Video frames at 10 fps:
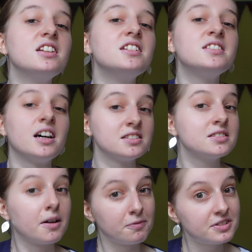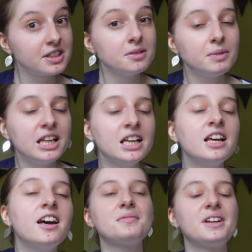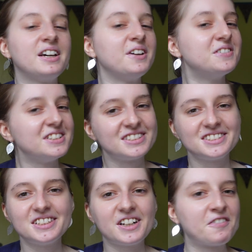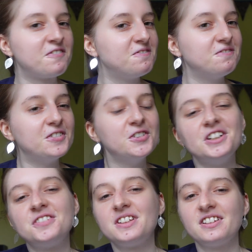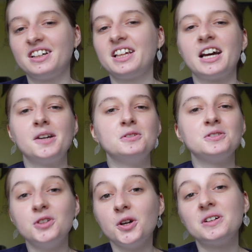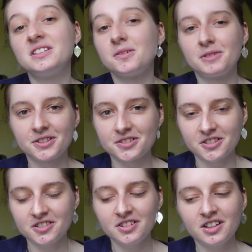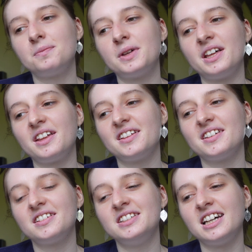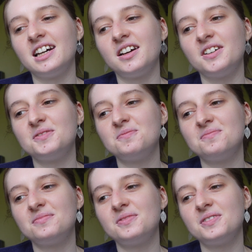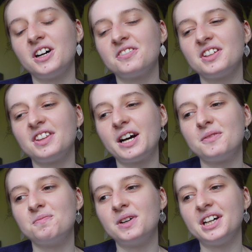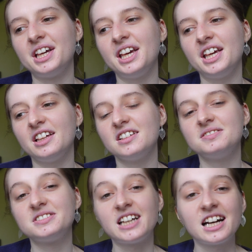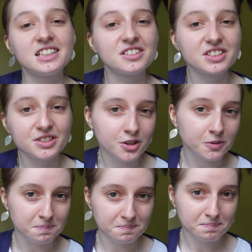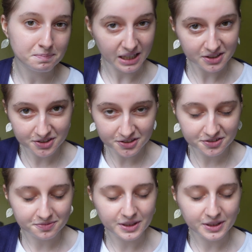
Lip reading: started comforting me, and I always feel like animals know when something's wrong. But yeah, after that, my dad actually took a picture of